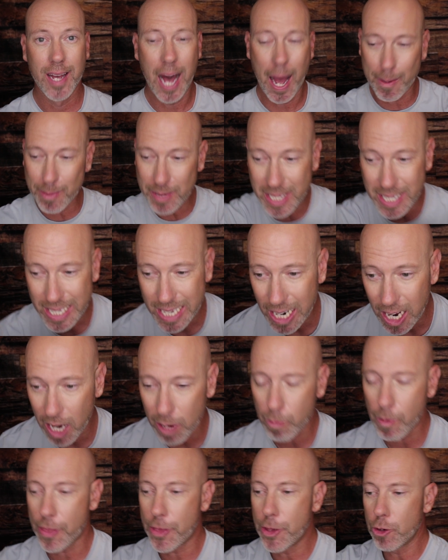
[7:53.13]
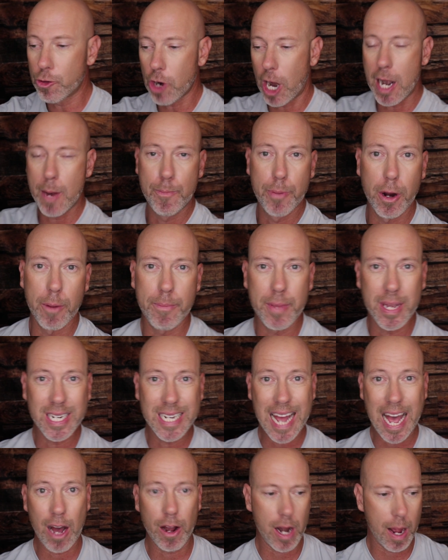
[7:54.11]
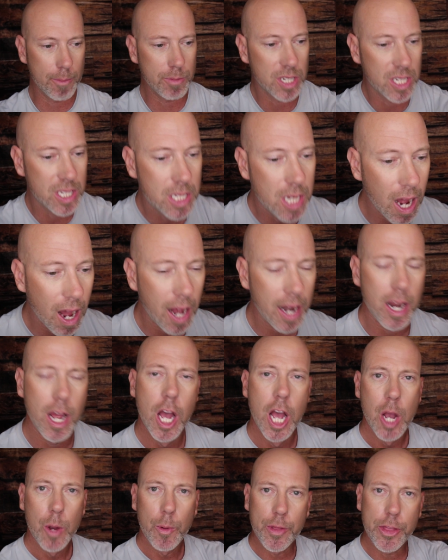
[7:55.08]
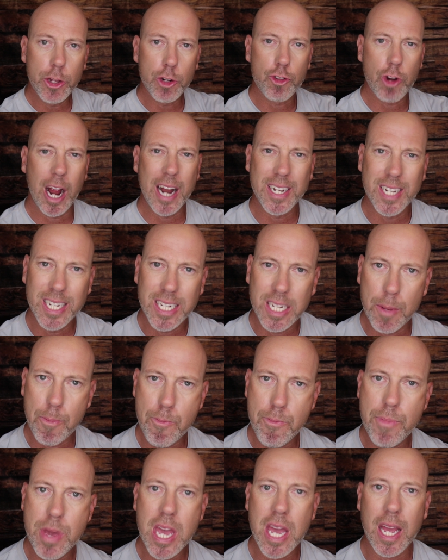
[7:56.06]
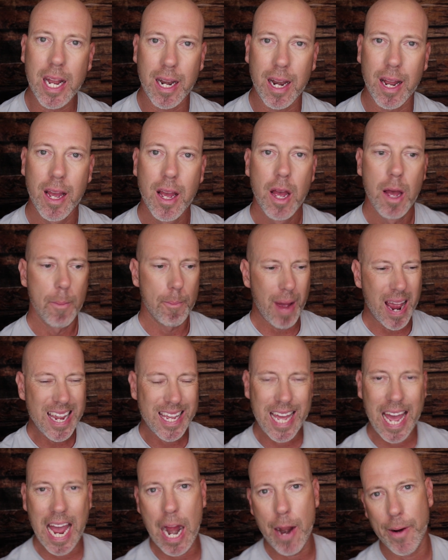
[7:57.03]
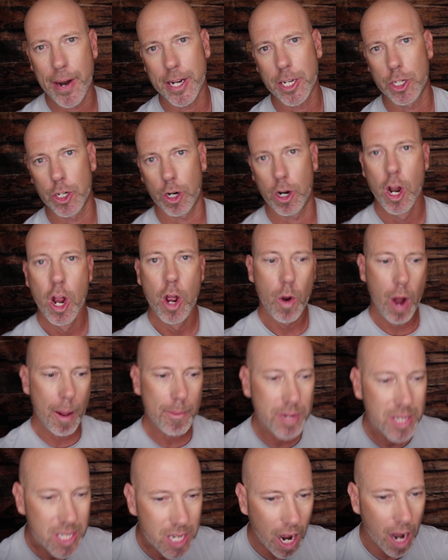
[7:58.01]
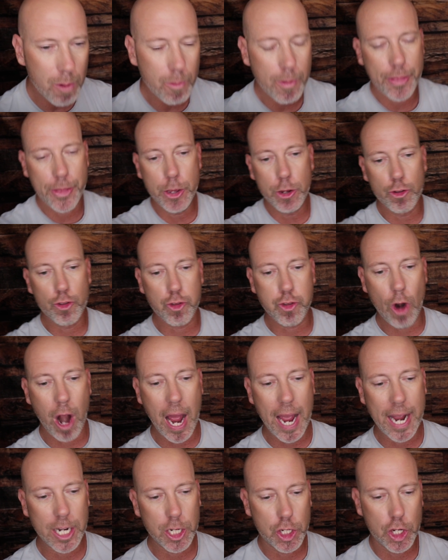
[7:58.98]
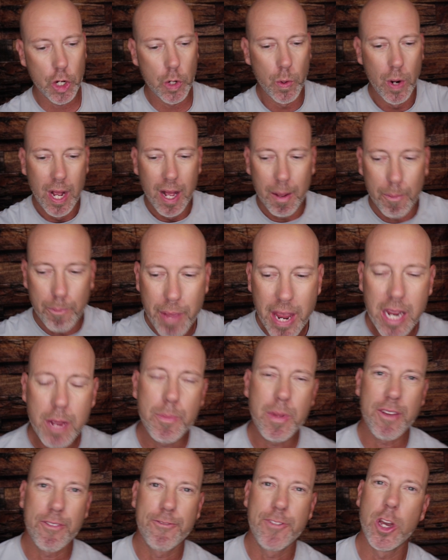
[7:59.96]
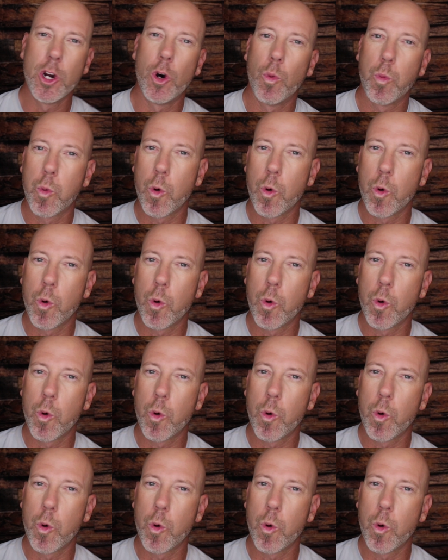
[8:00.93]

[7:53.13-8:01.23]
I'm done with you trying to put me down. I'm done with you trying to demean my character. I'm done with you trying to make me feel